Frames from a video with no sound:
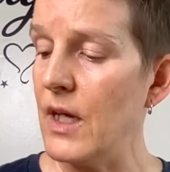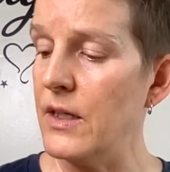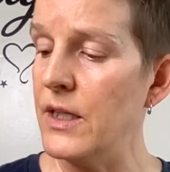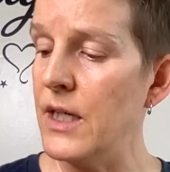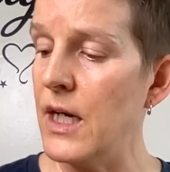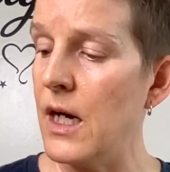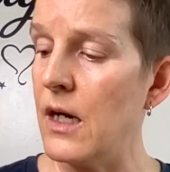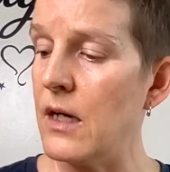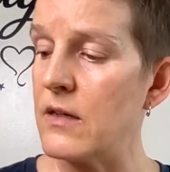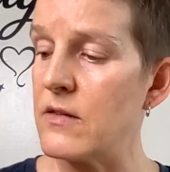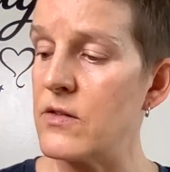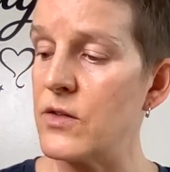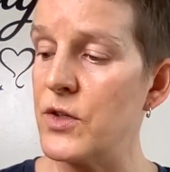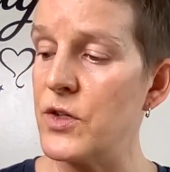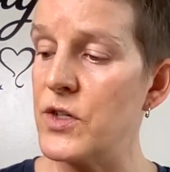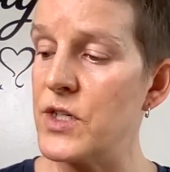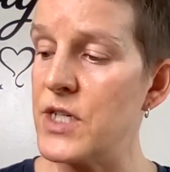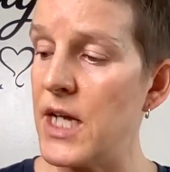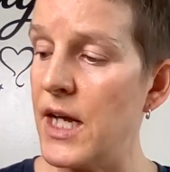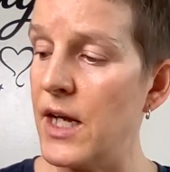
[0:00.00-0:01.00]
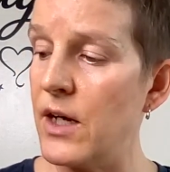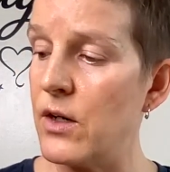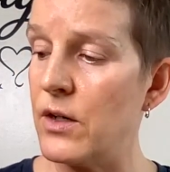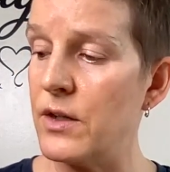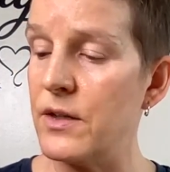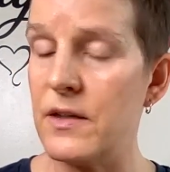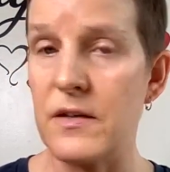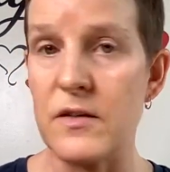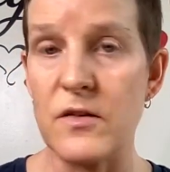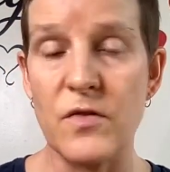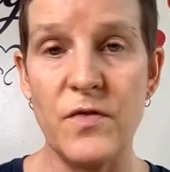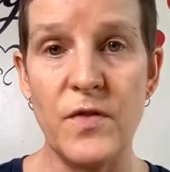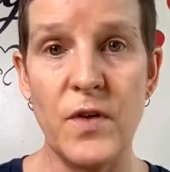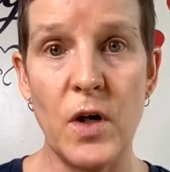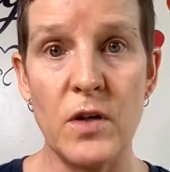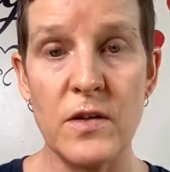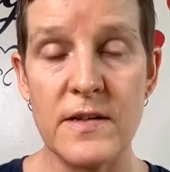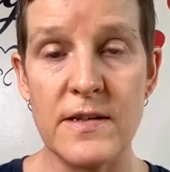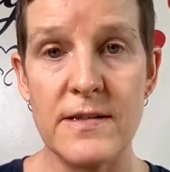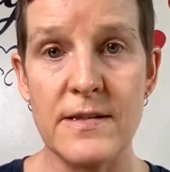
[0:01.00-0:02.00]
yeah, so you take on this
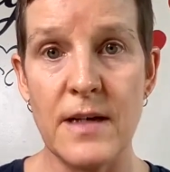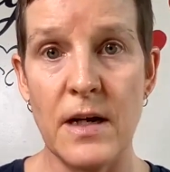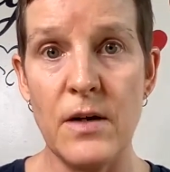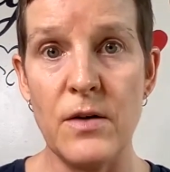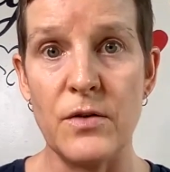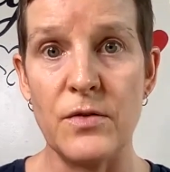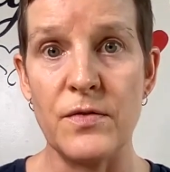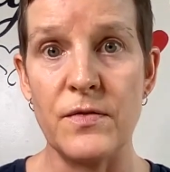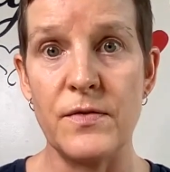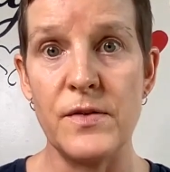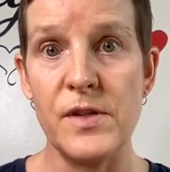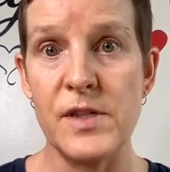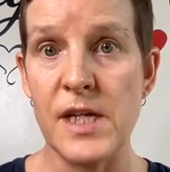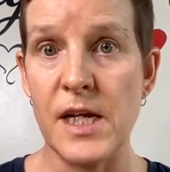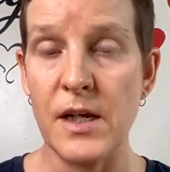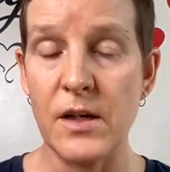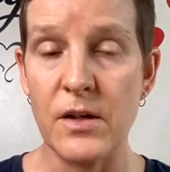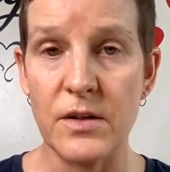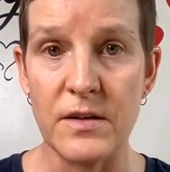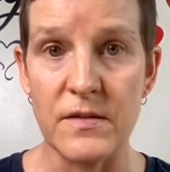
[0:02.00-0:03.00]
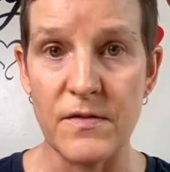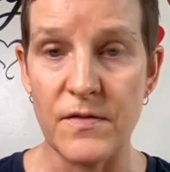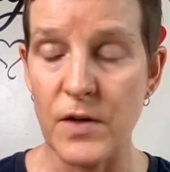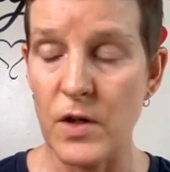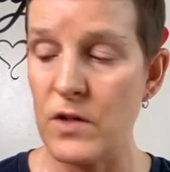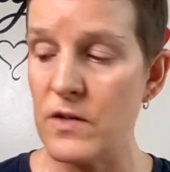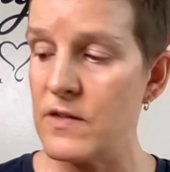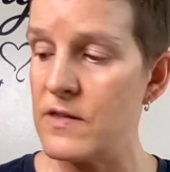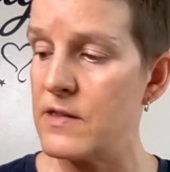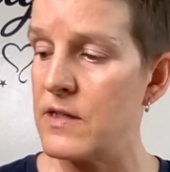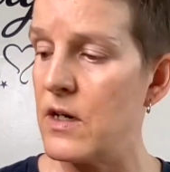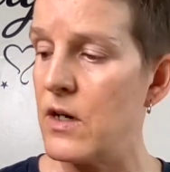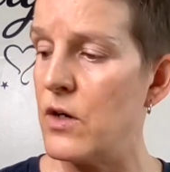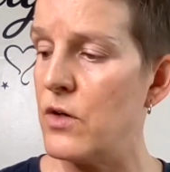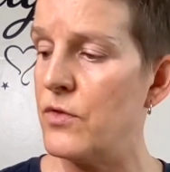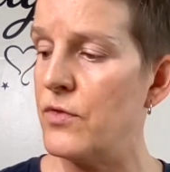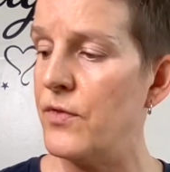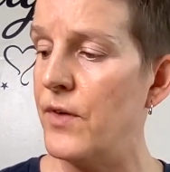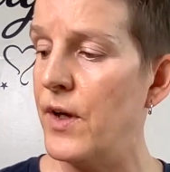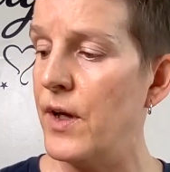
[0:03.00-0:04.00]
false self, you take on the false
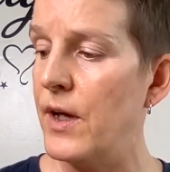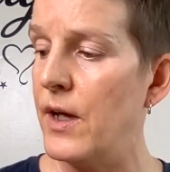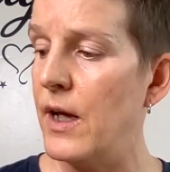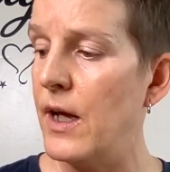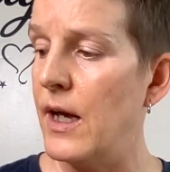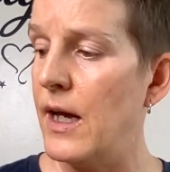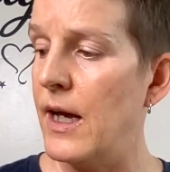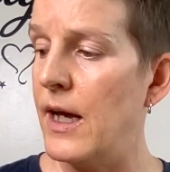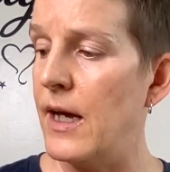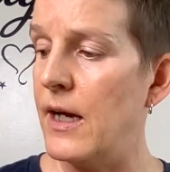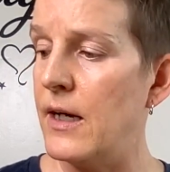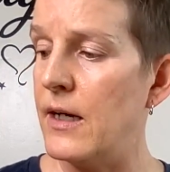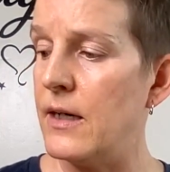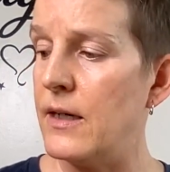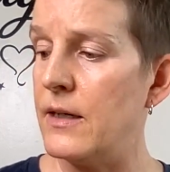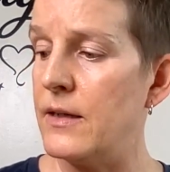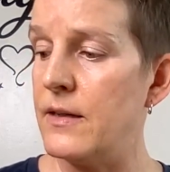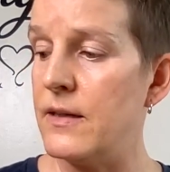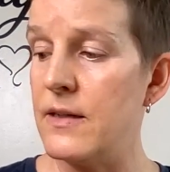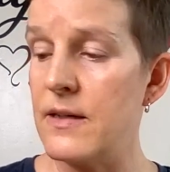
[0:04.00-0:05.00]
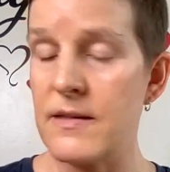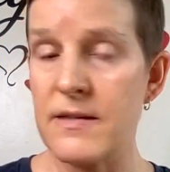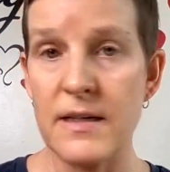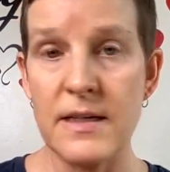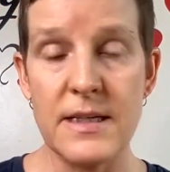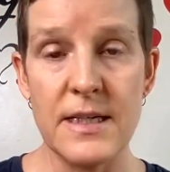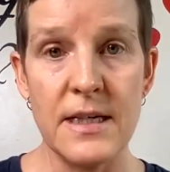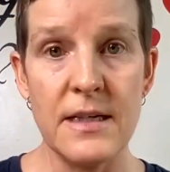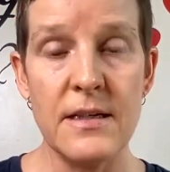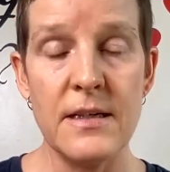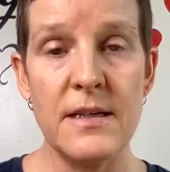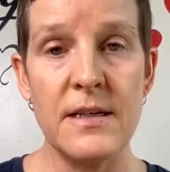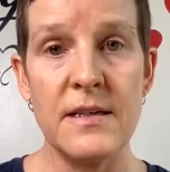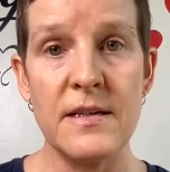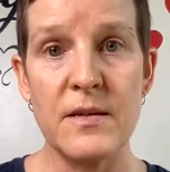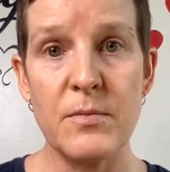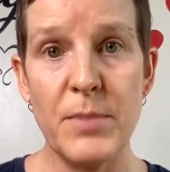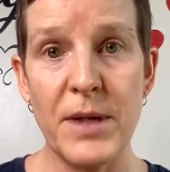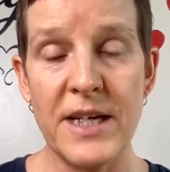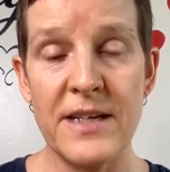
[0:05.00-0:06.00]
self, and this identity
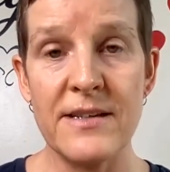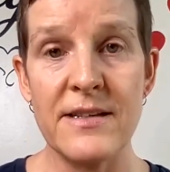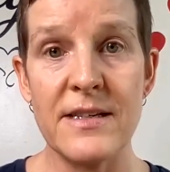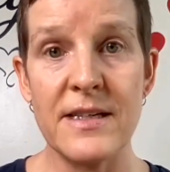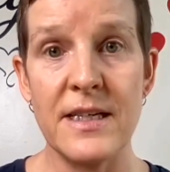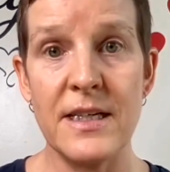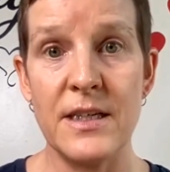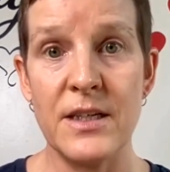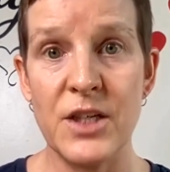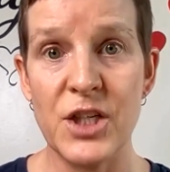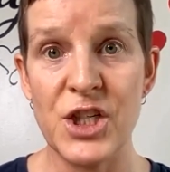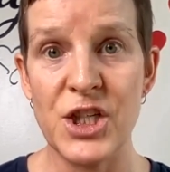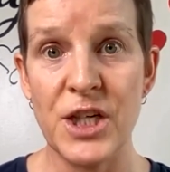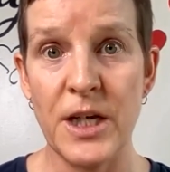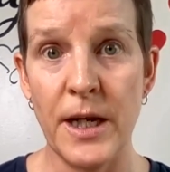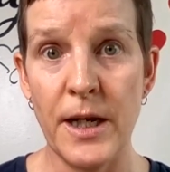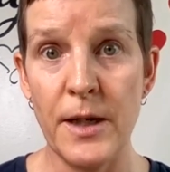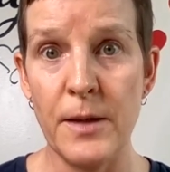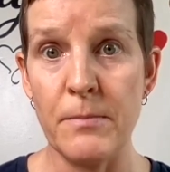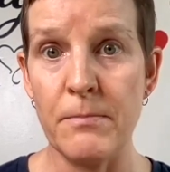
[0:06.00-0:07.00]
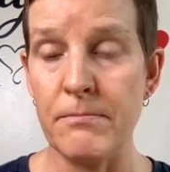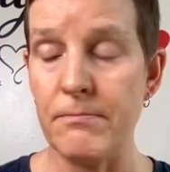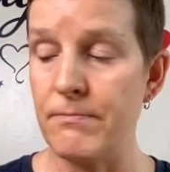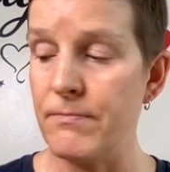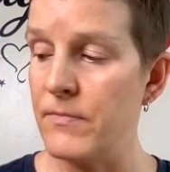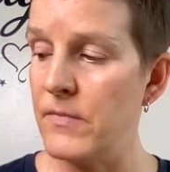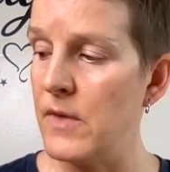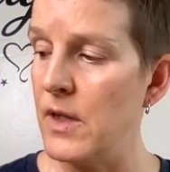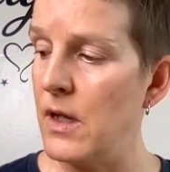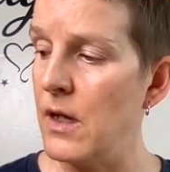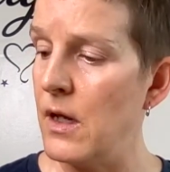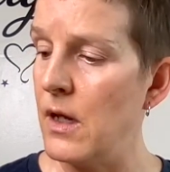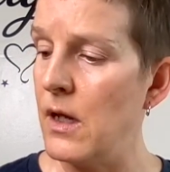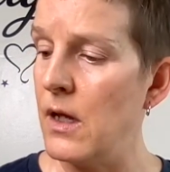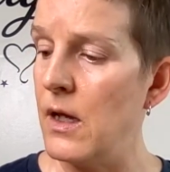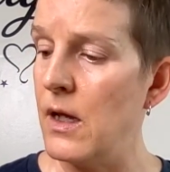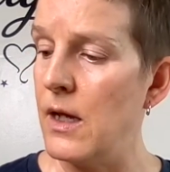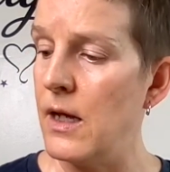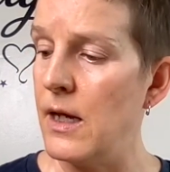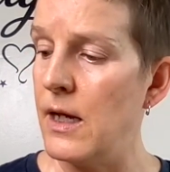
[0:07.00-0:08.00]
is based in shame.
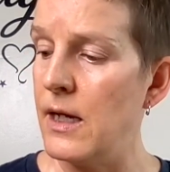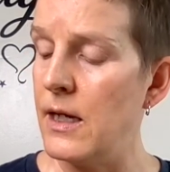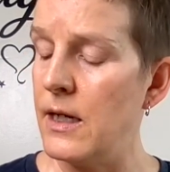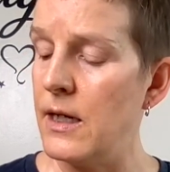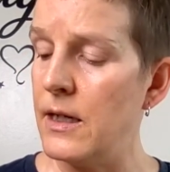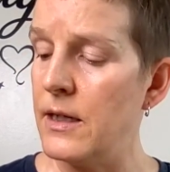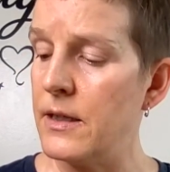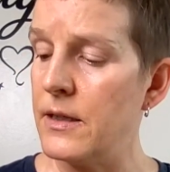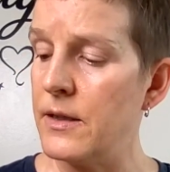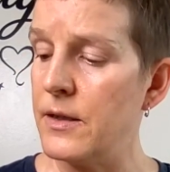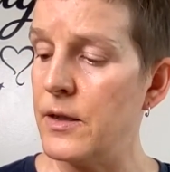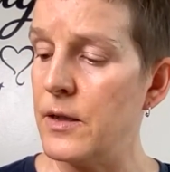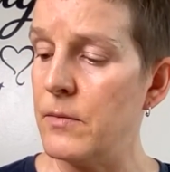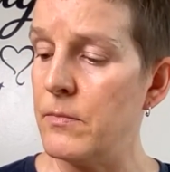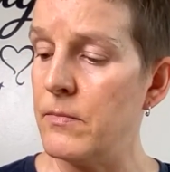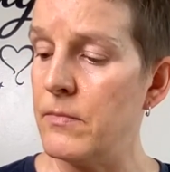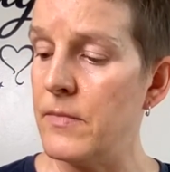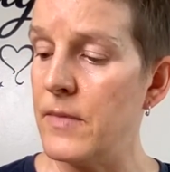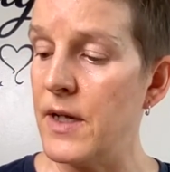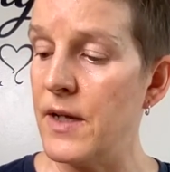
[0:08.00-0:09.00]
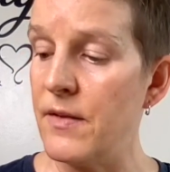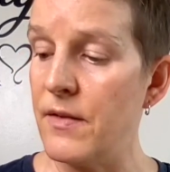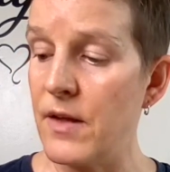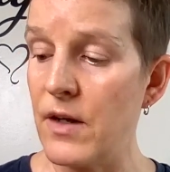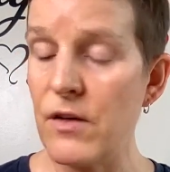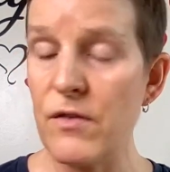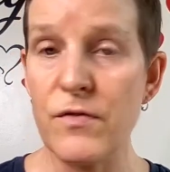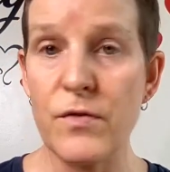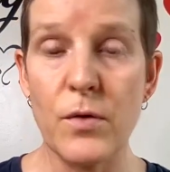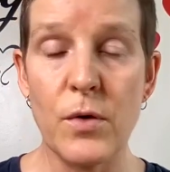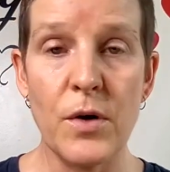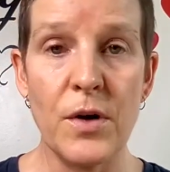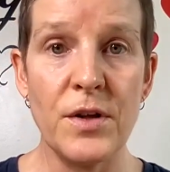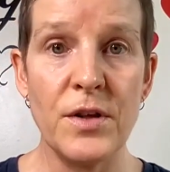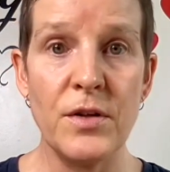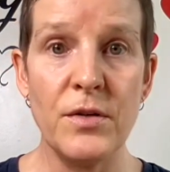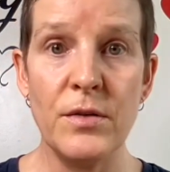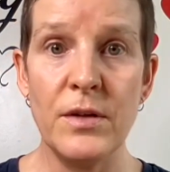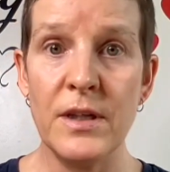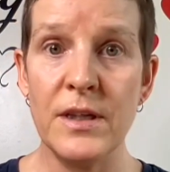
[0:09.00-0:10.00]
And therefore
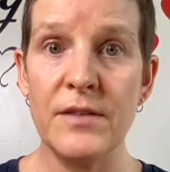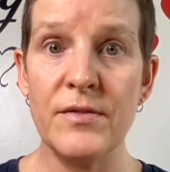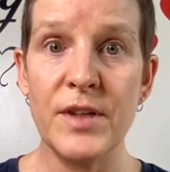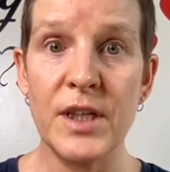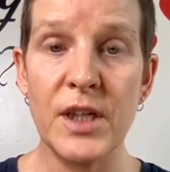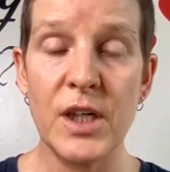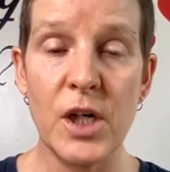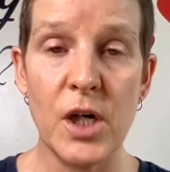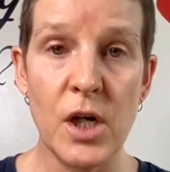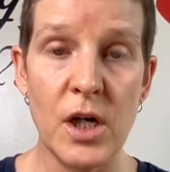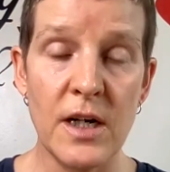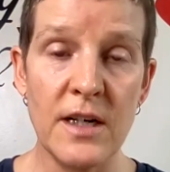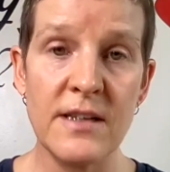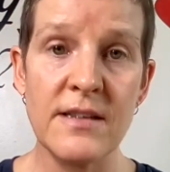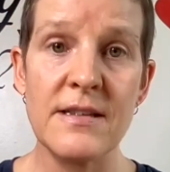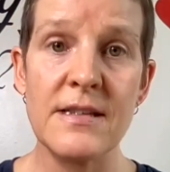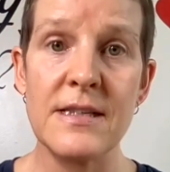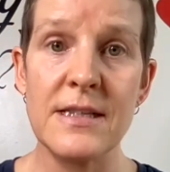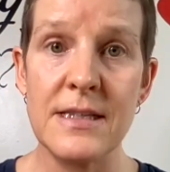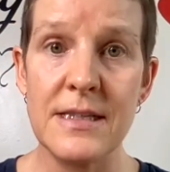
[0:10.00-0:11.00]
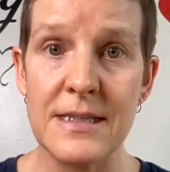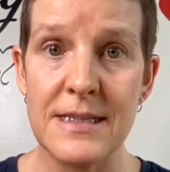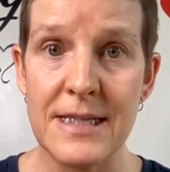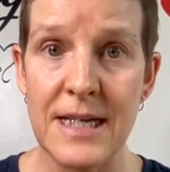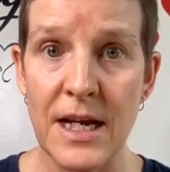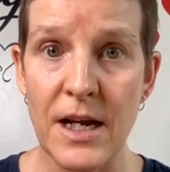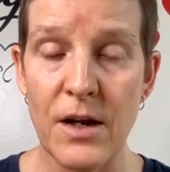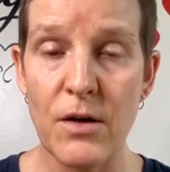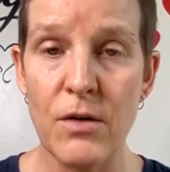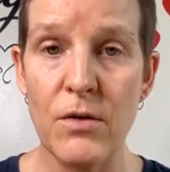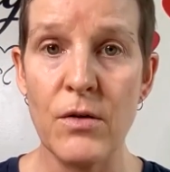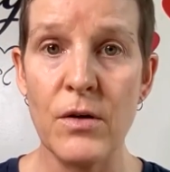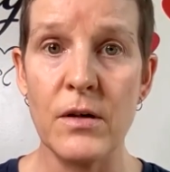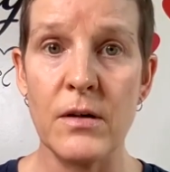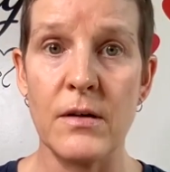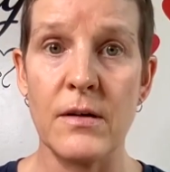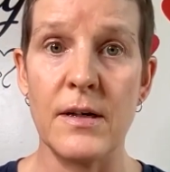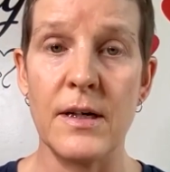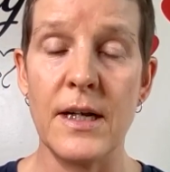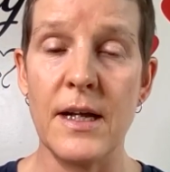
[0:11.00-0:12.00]
you live in constant
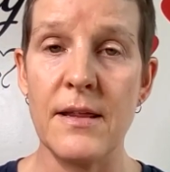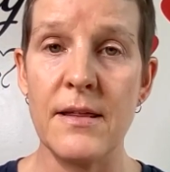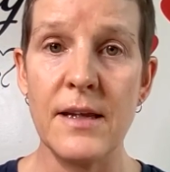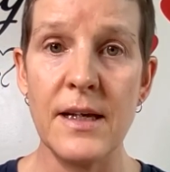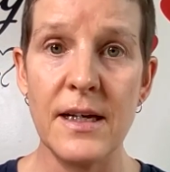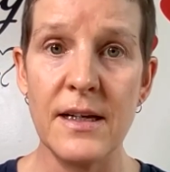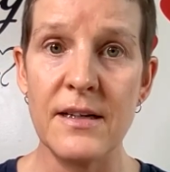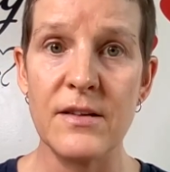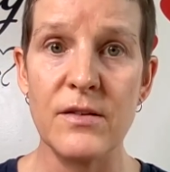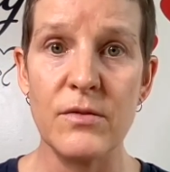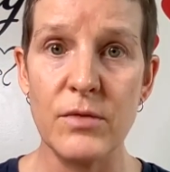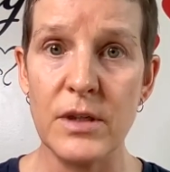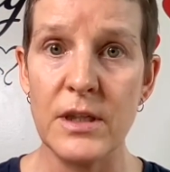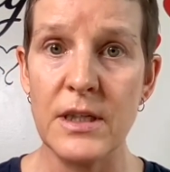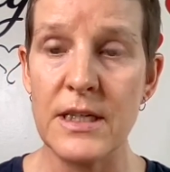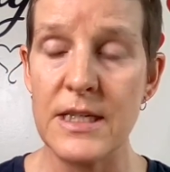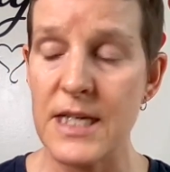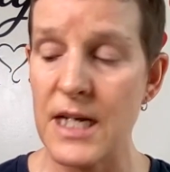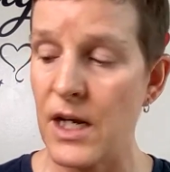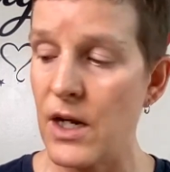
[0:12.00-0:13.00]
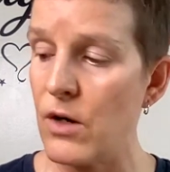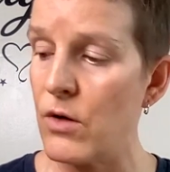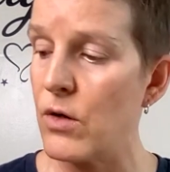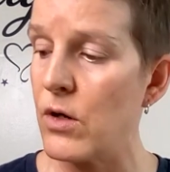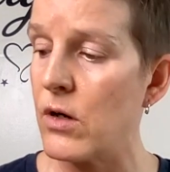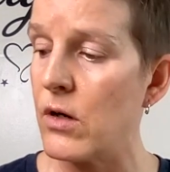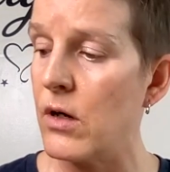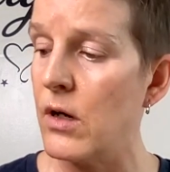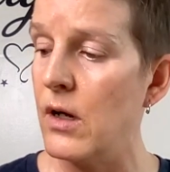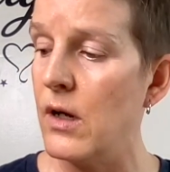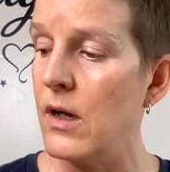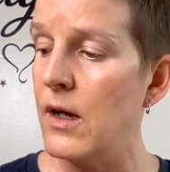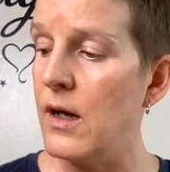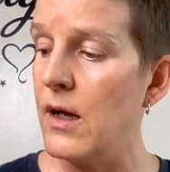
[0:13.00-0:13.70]
terror. And I think it is really terror